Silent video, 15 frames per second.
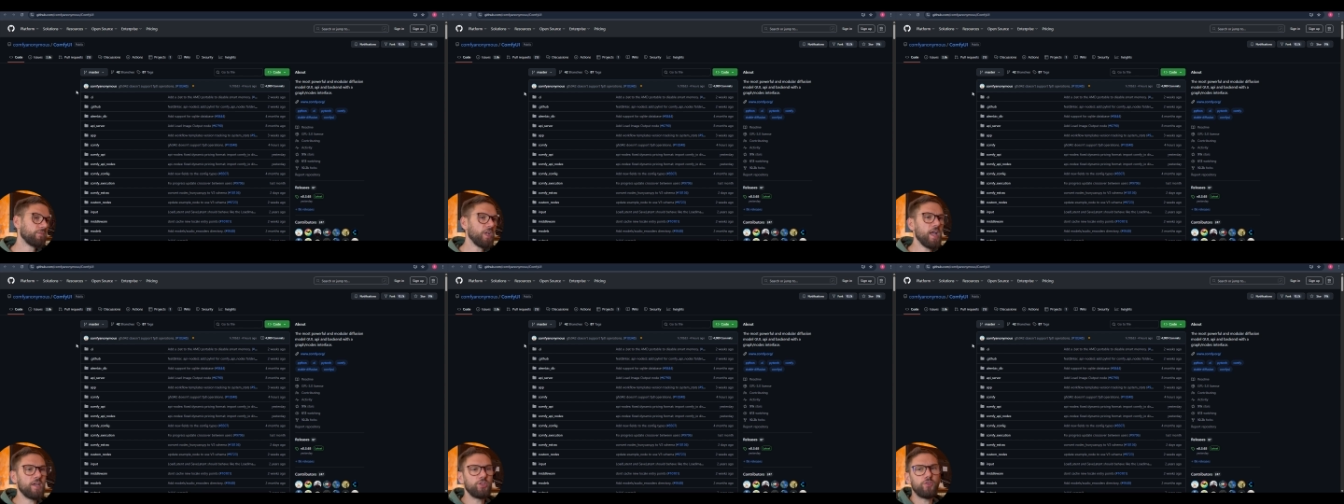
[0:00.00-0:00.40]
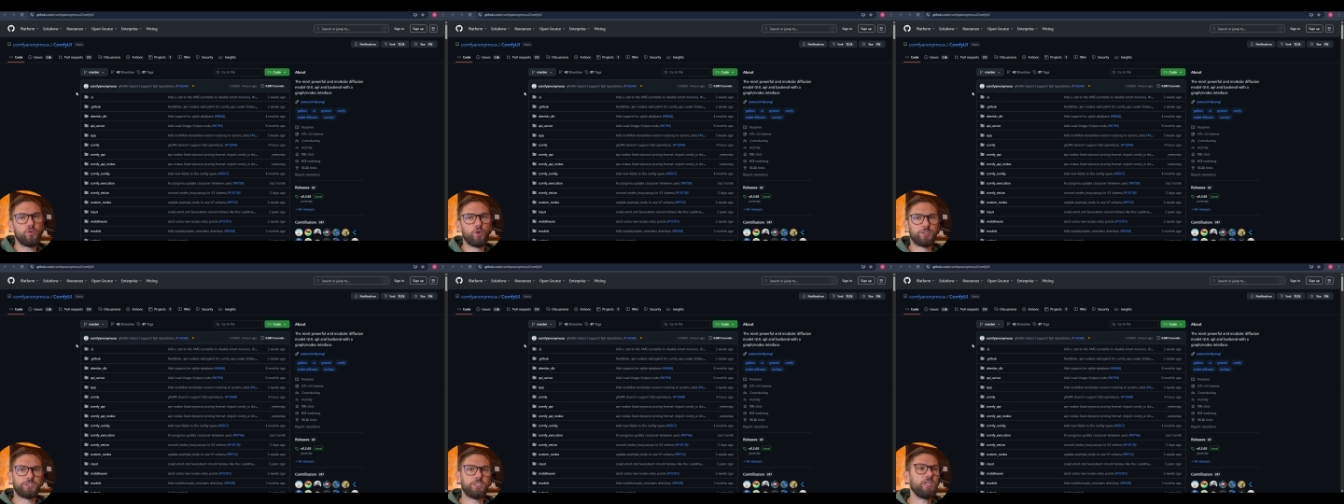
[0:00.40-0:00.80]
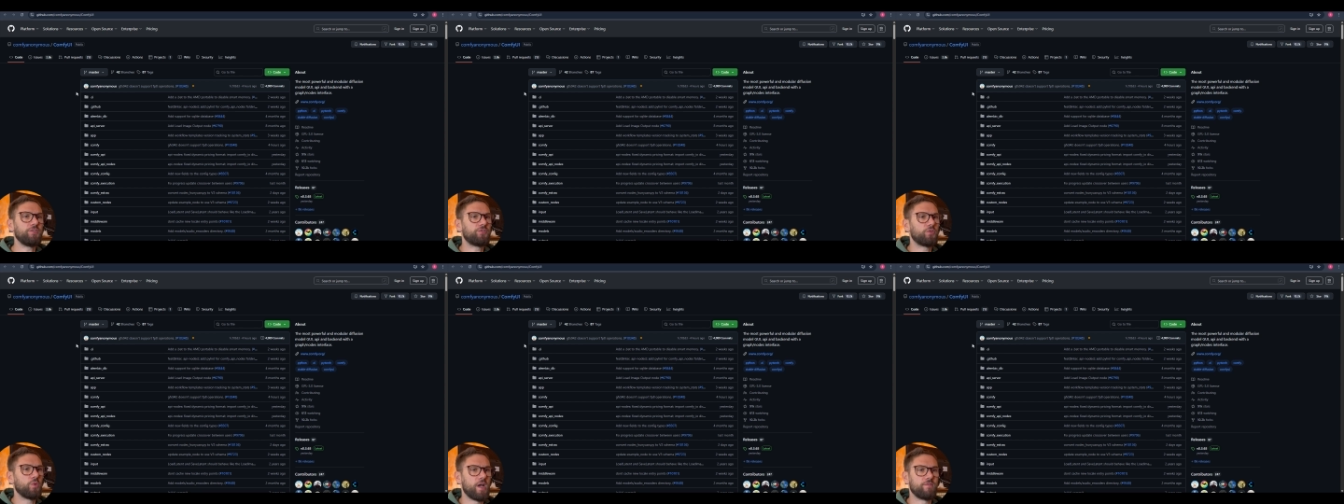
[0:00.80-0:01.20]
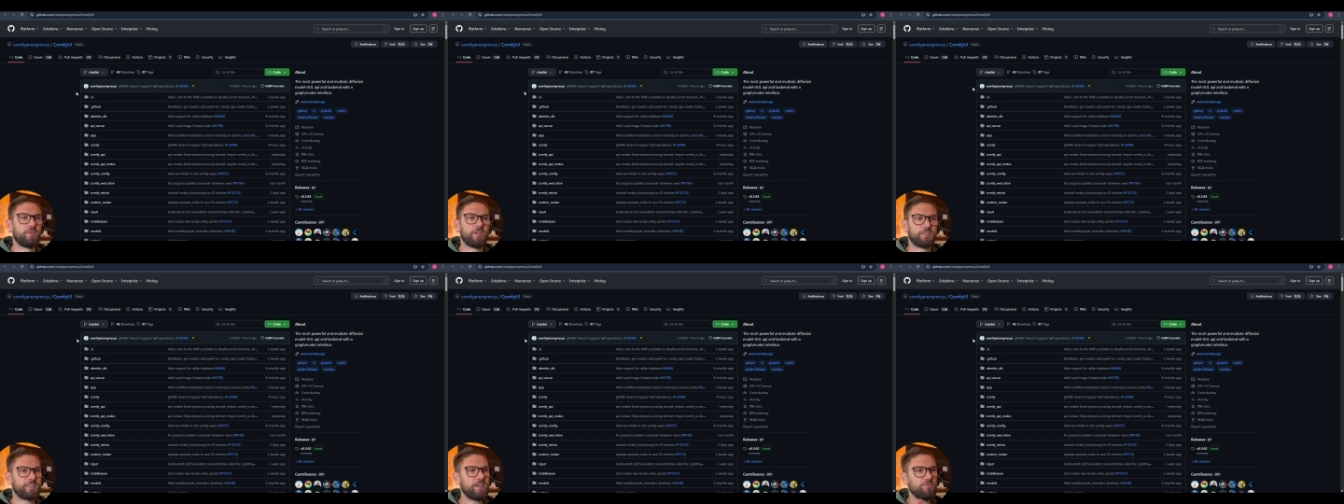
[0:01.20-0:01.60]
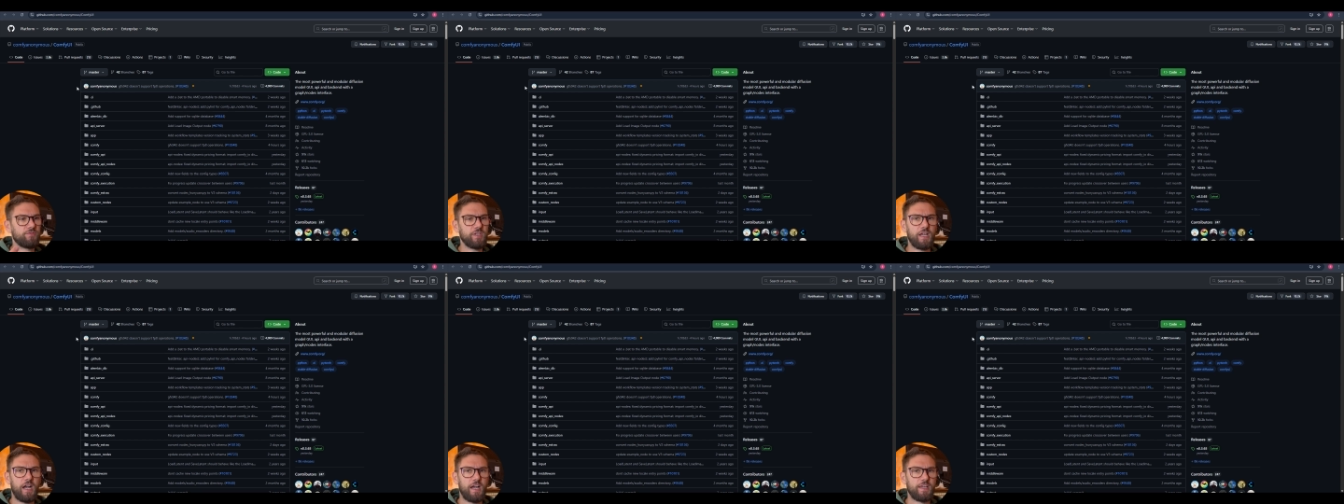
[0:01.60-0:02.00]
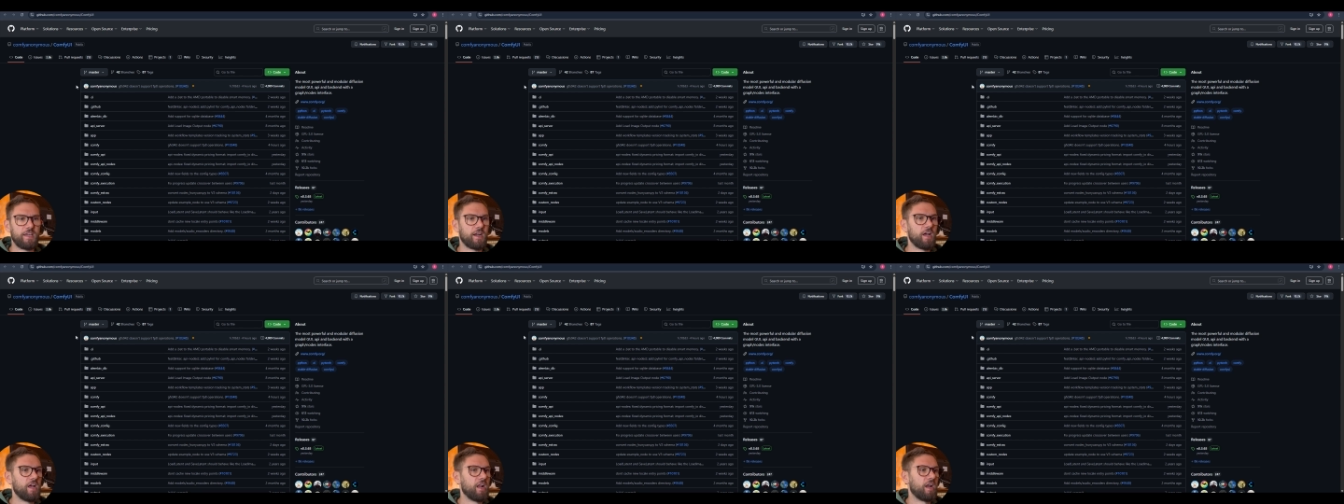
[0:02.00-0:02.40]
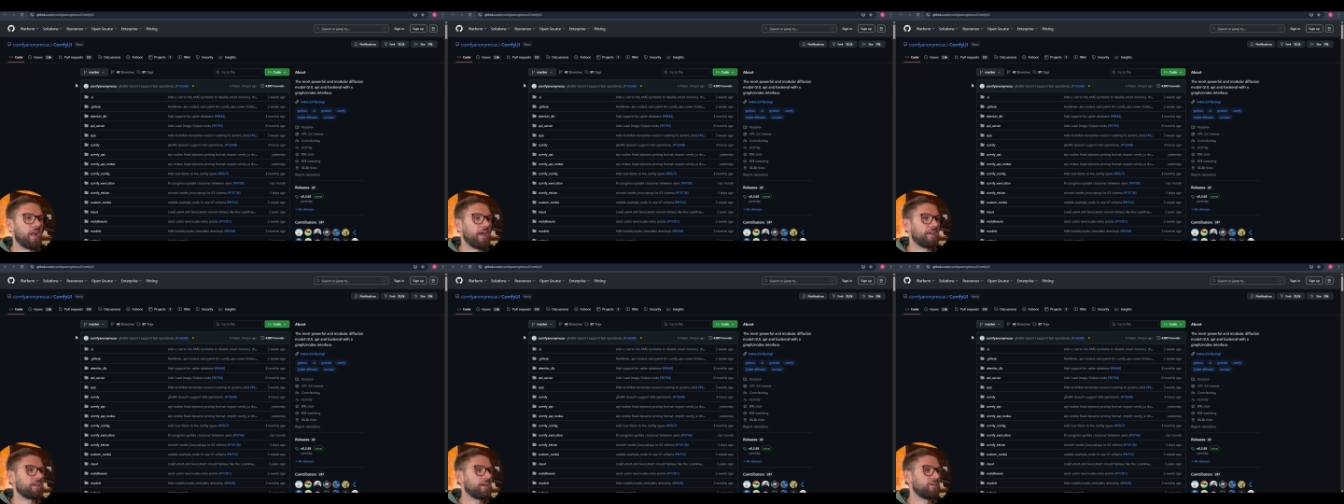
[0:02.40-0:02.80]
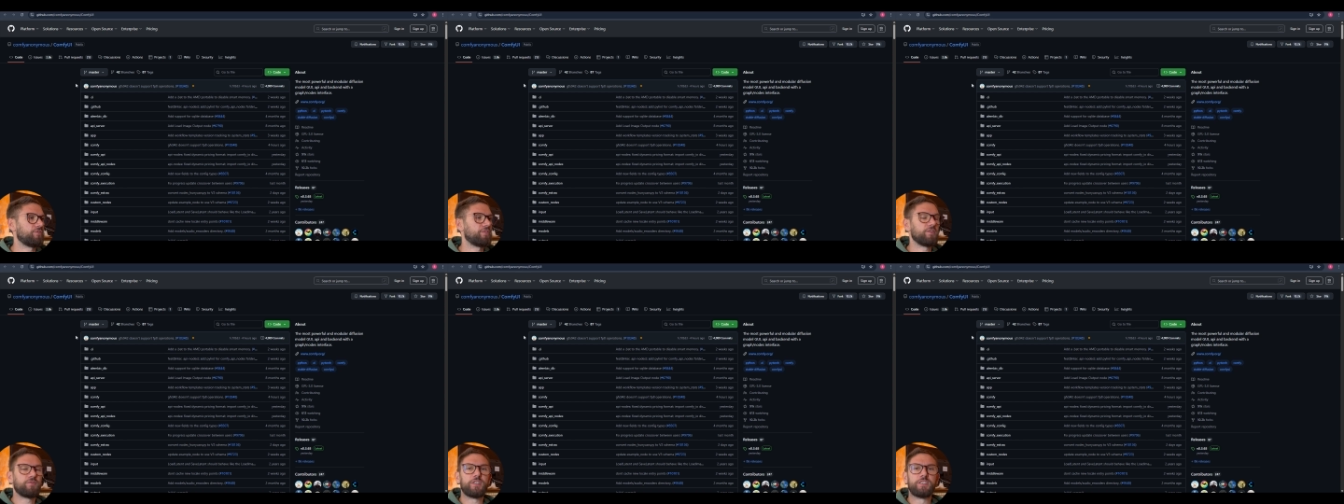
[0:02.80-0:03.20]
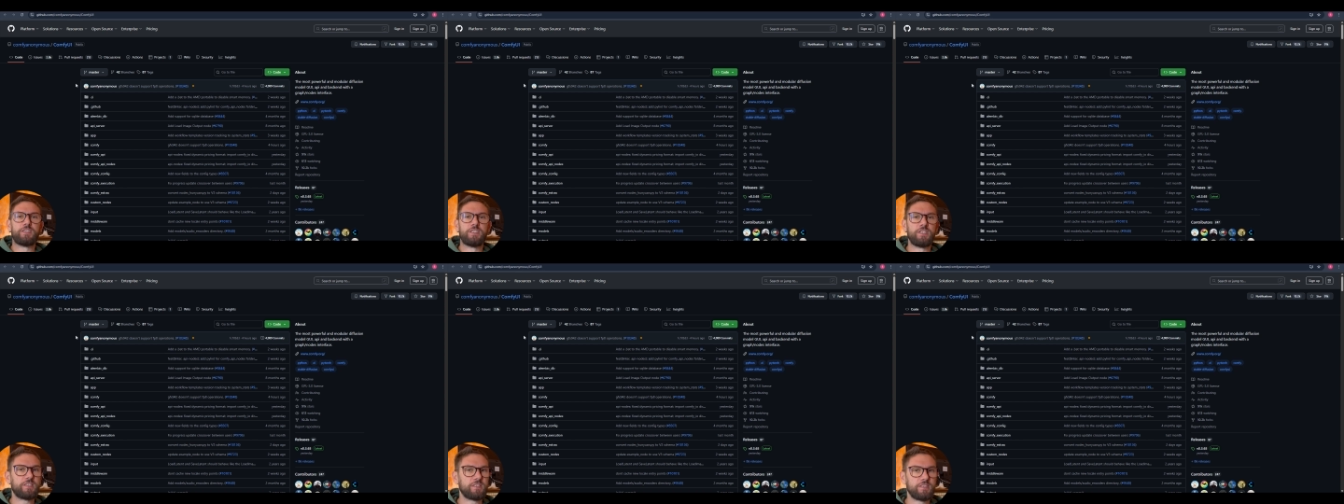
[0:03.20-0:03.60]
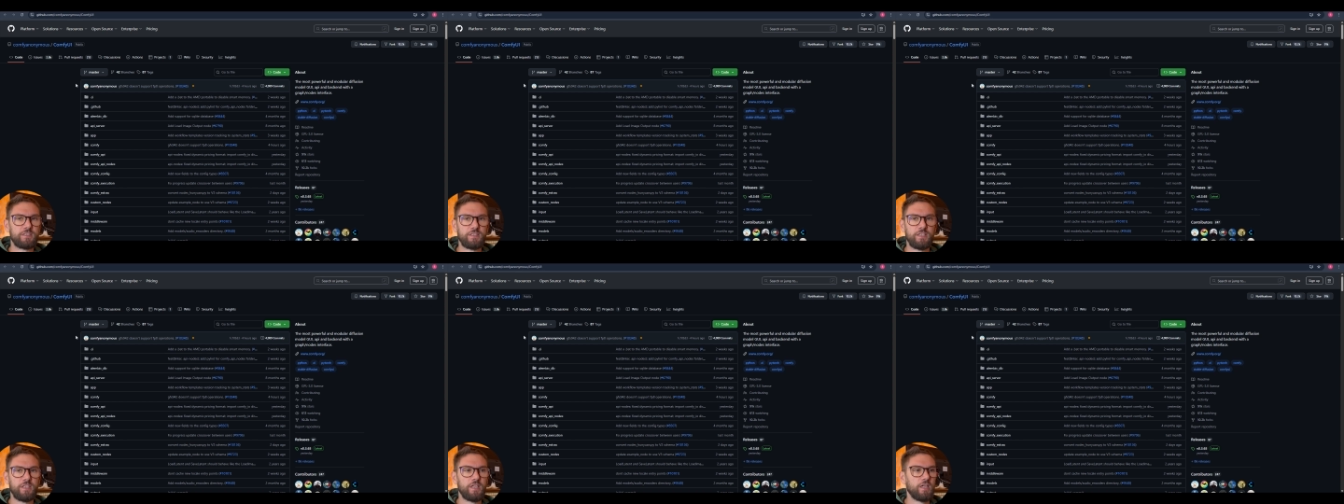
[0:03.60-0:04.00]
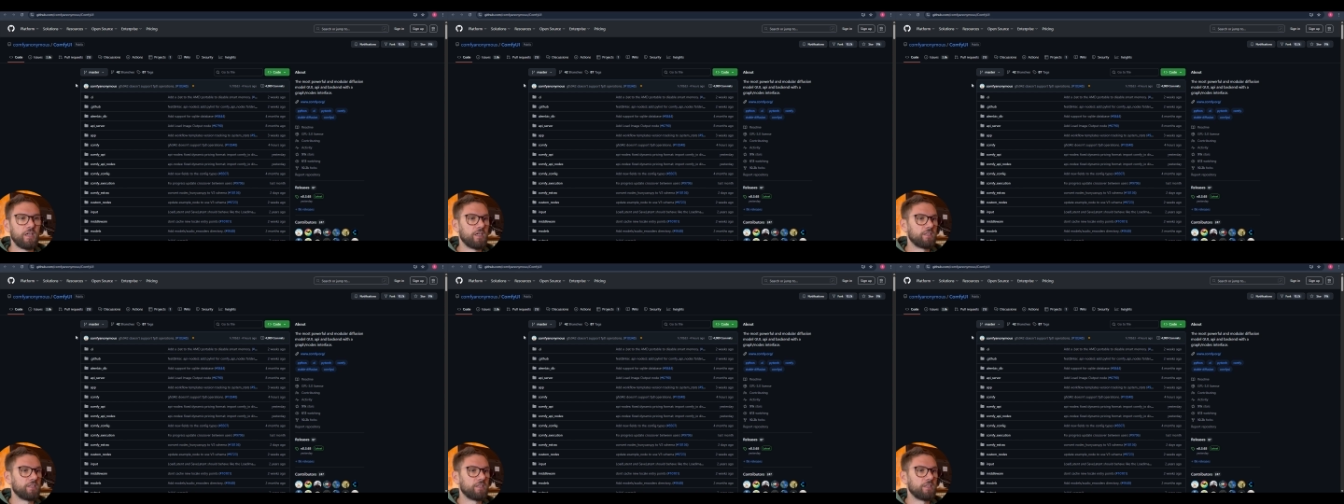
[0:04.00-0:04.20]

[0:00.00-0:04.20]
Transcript: And of course, if you have something higher like a 5060